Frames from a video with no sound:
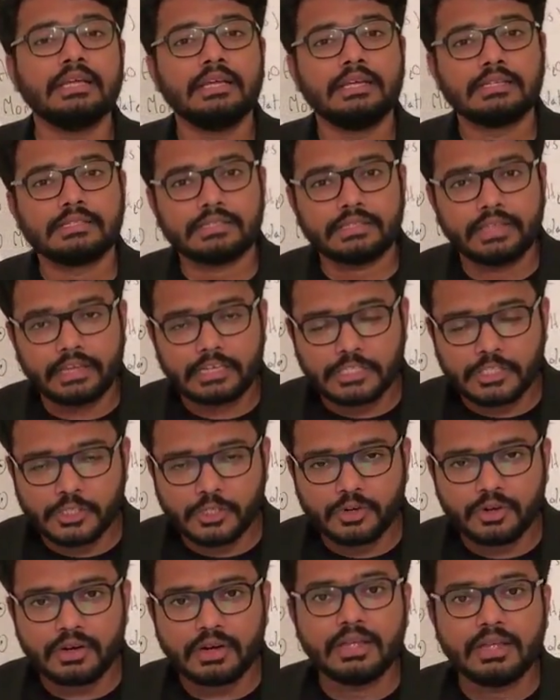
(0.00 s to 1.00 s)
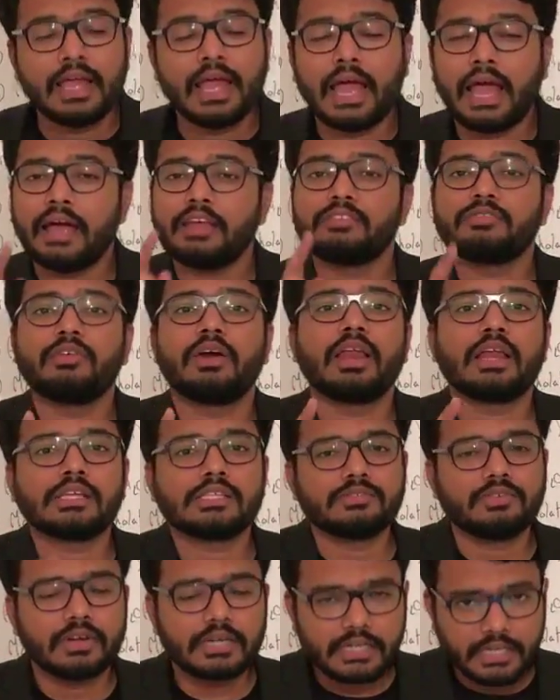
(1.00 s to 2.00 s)
sexual, as well as
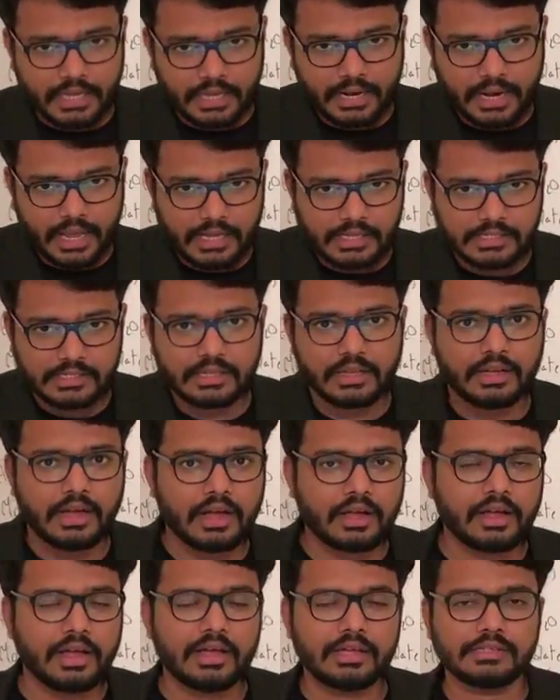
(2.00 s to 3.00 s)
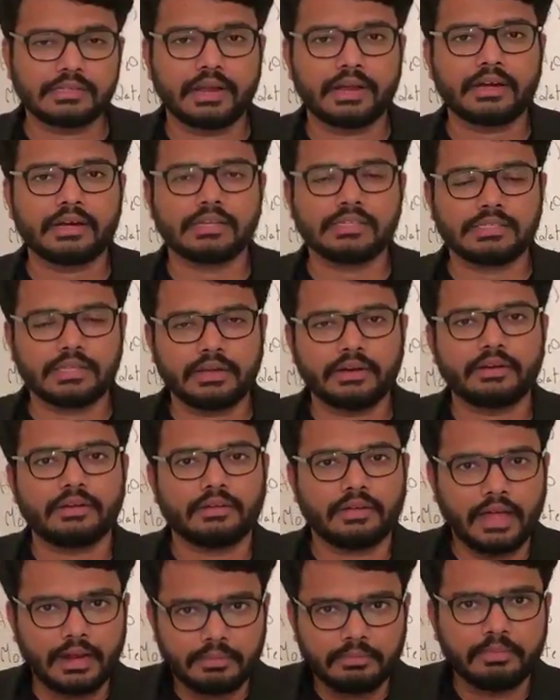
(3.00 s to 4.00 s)
vertical, as Kanga has rightly said,
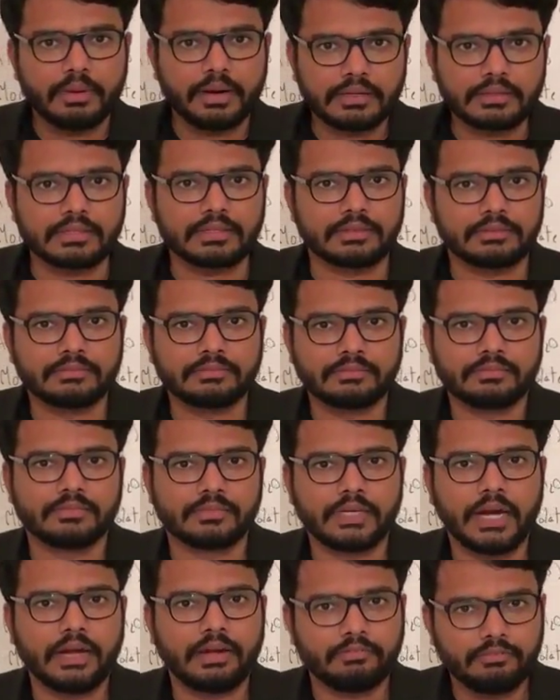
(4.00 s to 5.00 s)
at birth, right?